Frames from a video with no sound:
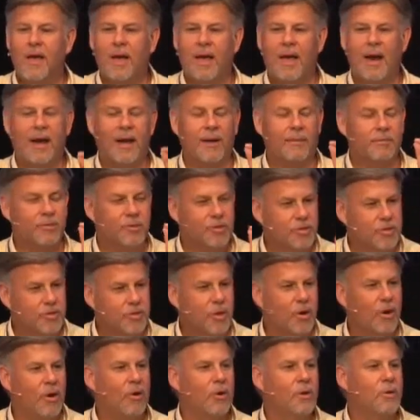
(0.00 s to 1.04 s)
And I am
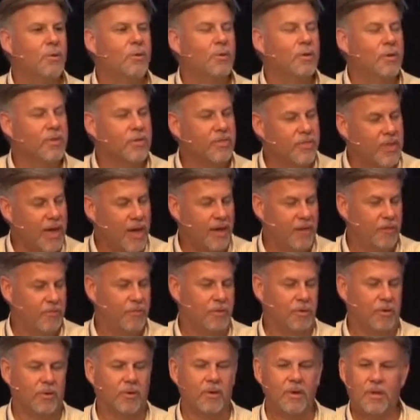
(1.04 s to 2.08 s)
so
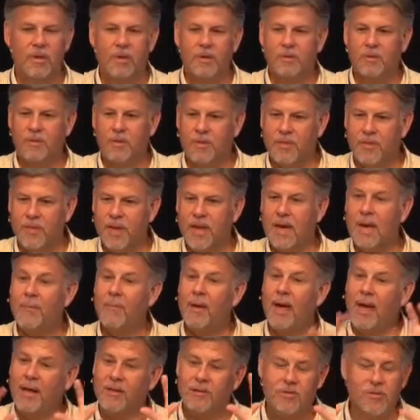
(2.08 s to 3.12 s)
thankful to
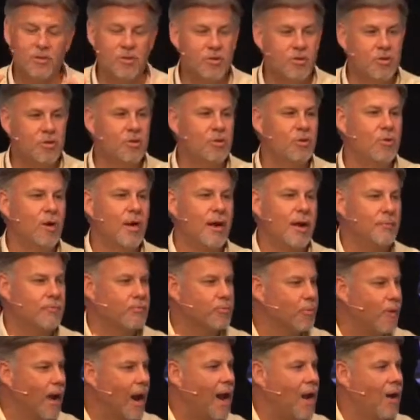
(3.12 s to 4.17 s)
them and to you. And I'm
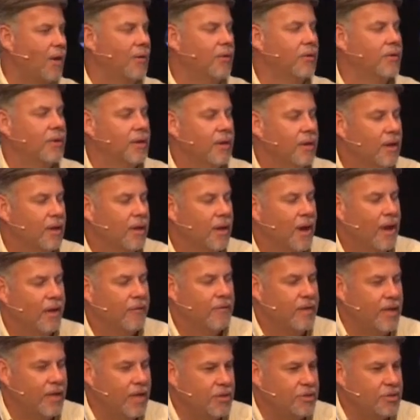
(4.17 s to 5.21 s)
proud
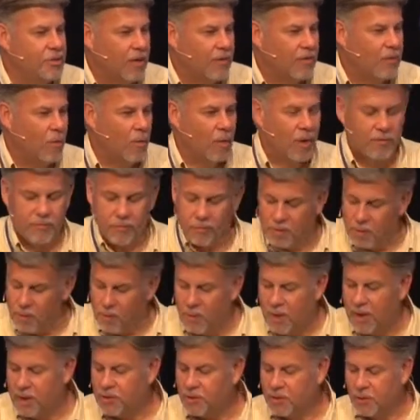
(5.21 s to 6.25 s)
of each and every one of you
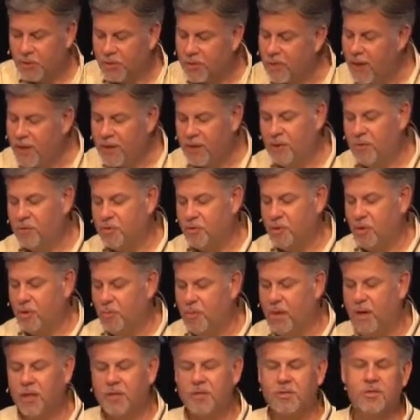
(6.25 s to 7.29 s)
that went. So thank you so
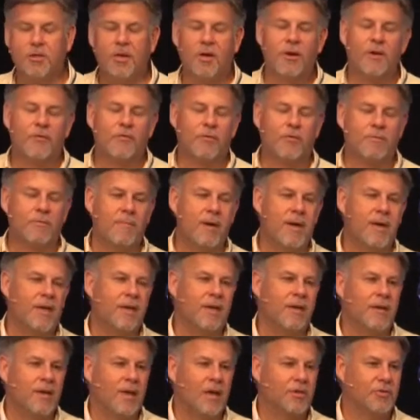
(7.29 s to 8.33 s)
much for
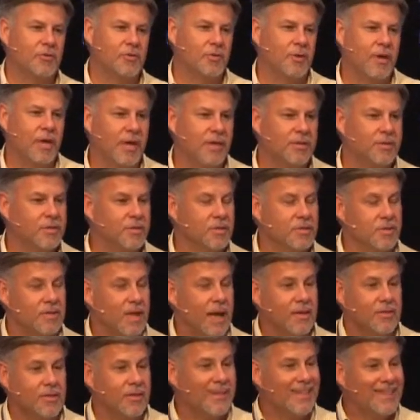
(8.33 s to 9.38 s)
making yesterday a
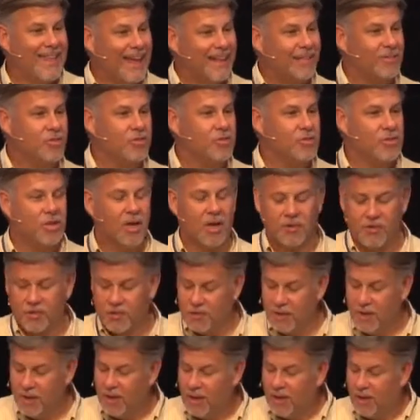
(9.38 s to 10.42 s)
success. And that's
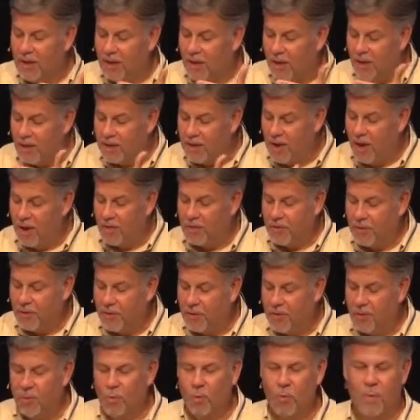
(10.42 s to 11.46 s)
just
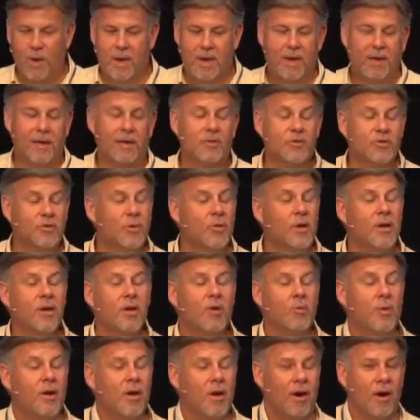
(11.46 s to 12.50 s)
another win. And so
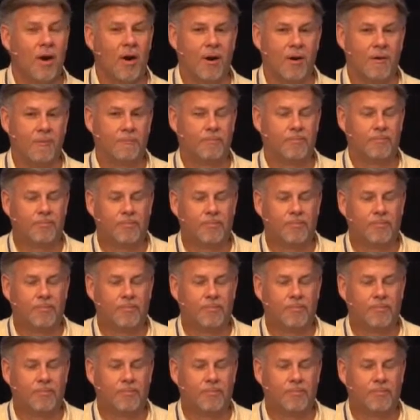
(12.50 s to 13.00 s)
here we are,